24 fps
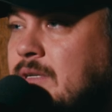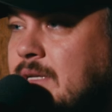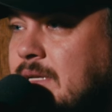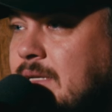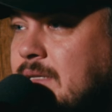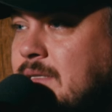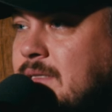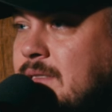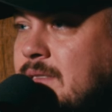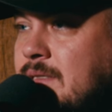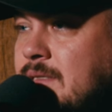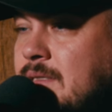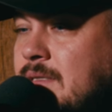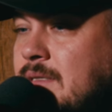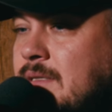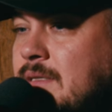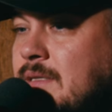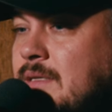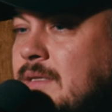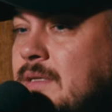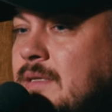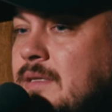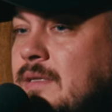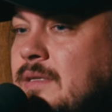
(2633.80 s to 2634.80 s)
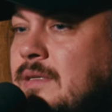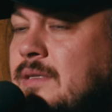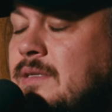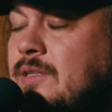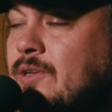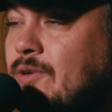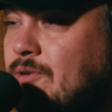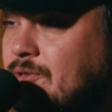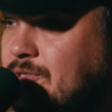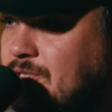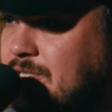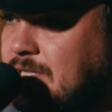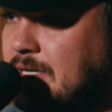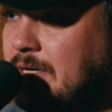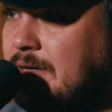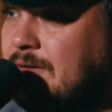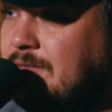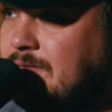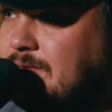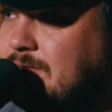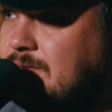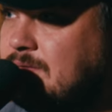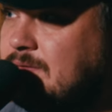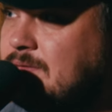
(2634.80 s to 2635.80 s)
it
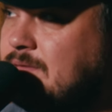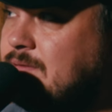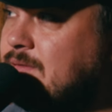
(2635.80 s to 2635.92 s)
yourself,